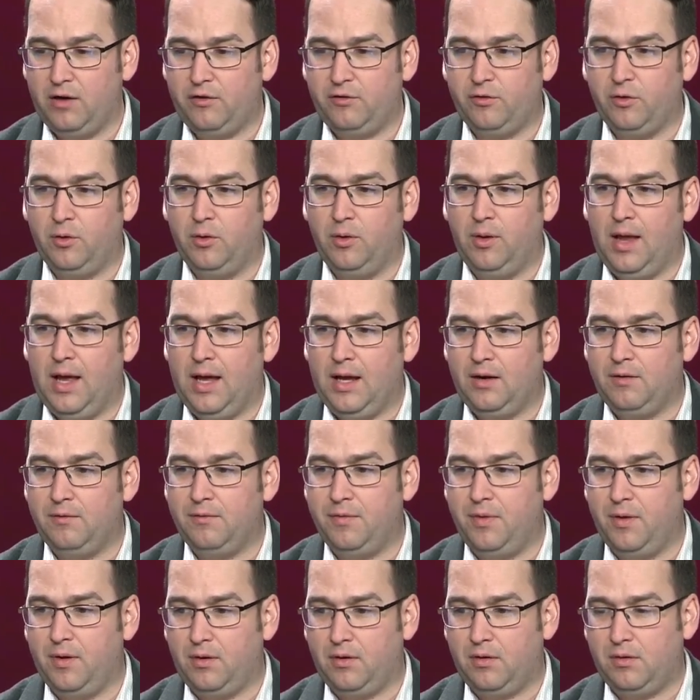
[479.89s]
So a lot of
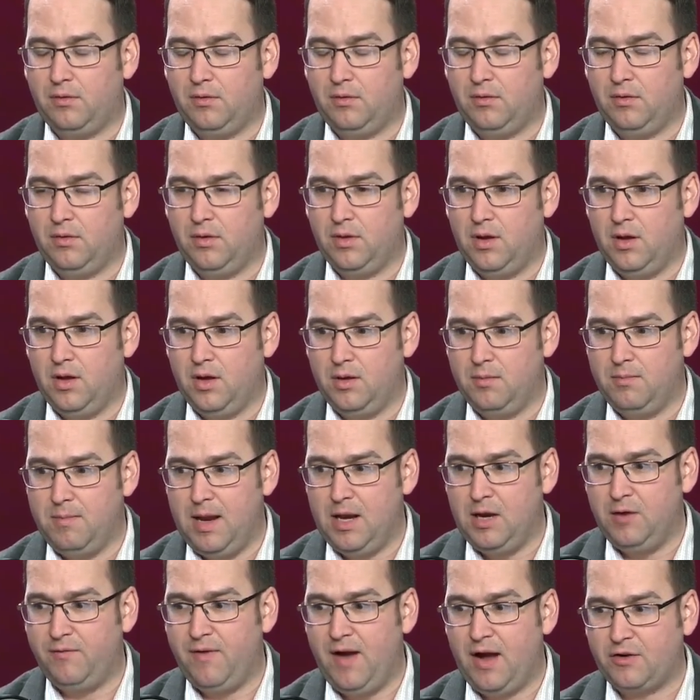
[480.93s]
the
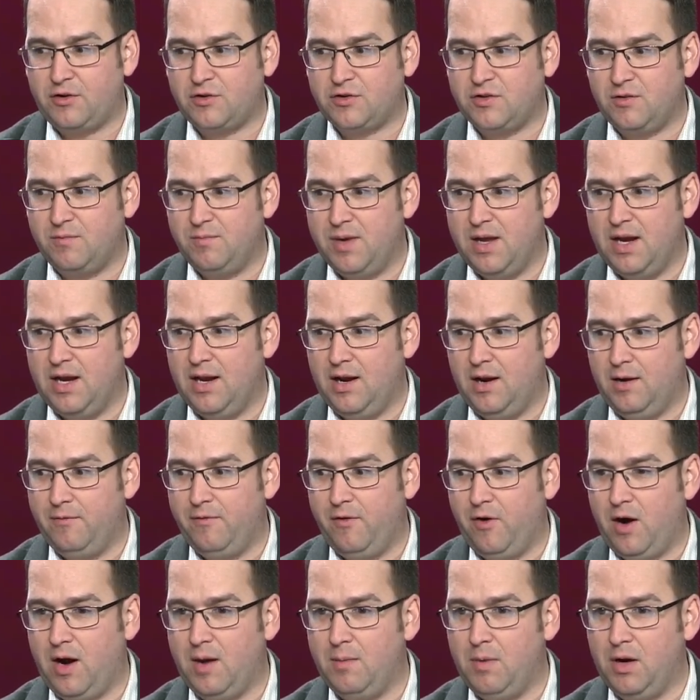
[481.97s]
manufacturers have been in a
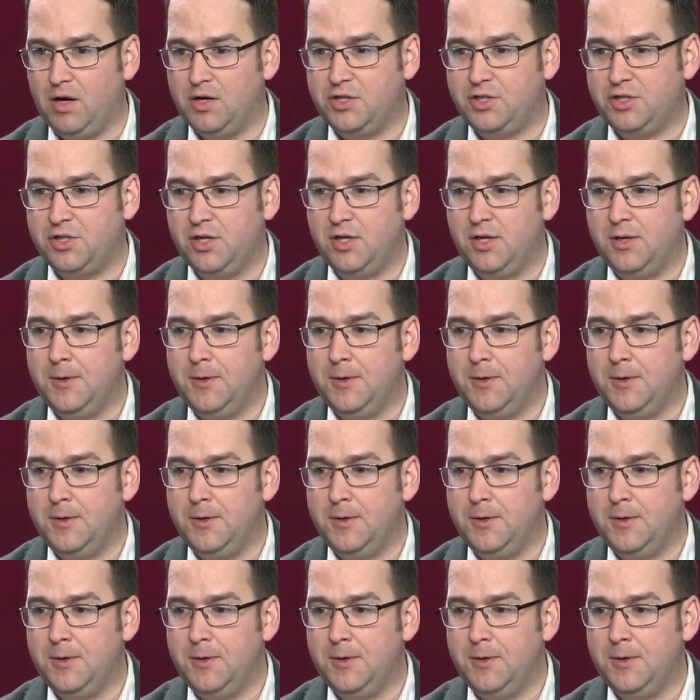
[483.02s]
very much